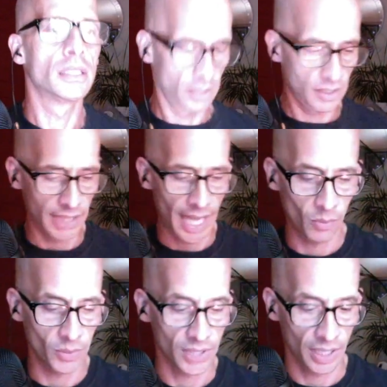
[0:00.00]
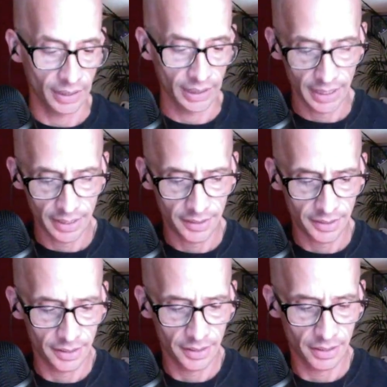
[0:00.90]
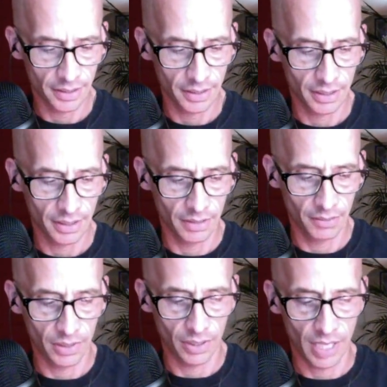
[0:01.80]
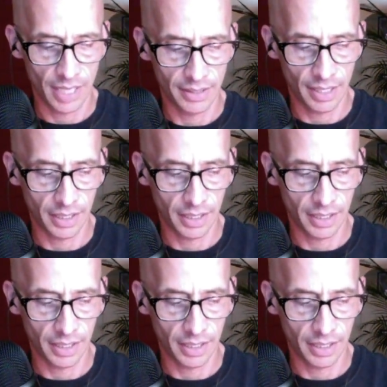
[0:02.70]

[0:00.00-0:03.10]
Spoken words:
So that was on the list. Cross that